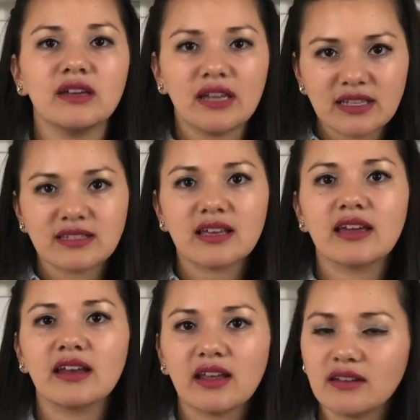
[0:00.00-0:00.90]
needs
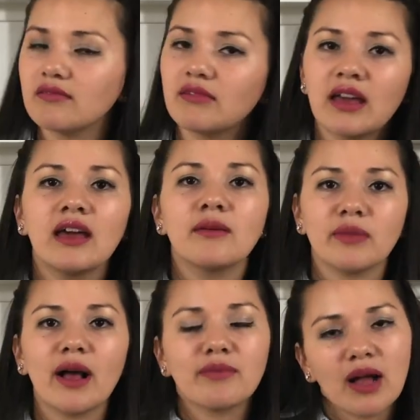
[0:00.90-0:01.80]
it and
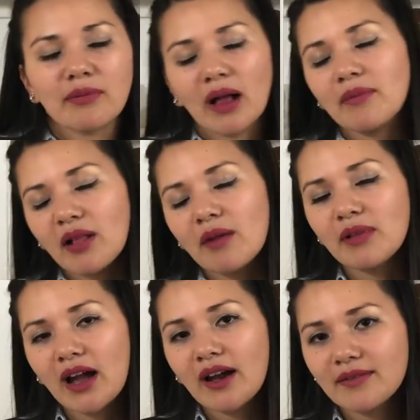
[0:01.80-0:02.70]
blah, blah, blah, blah,
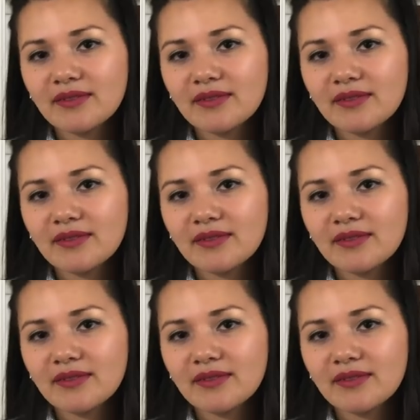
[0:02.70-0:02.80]
blah.